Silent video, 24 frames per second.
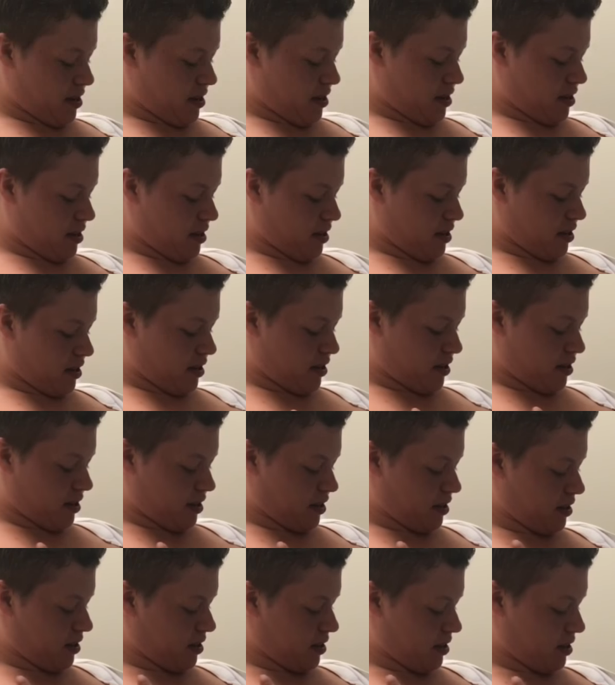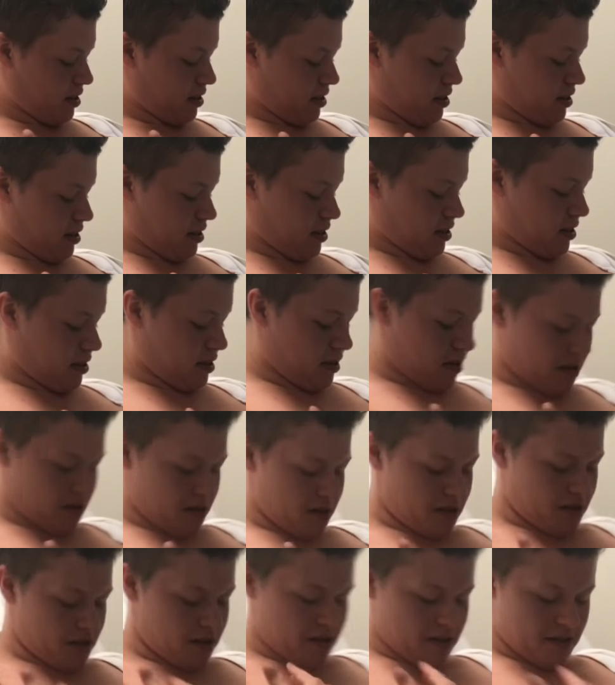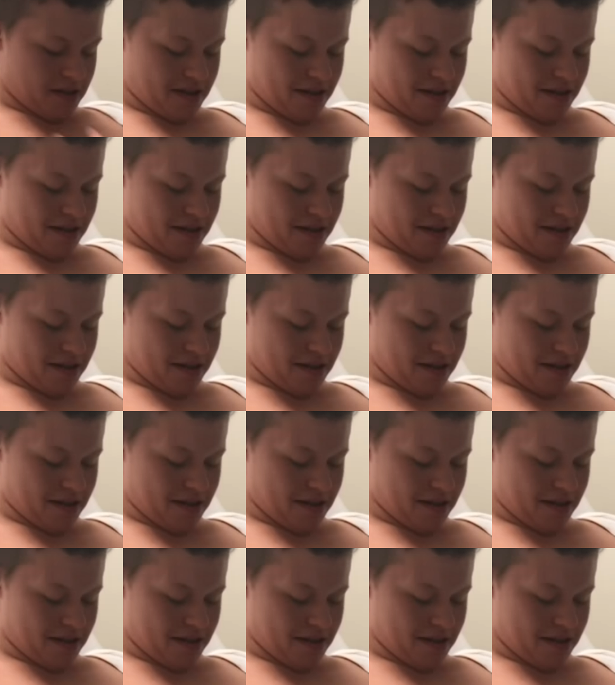Nobody speaks.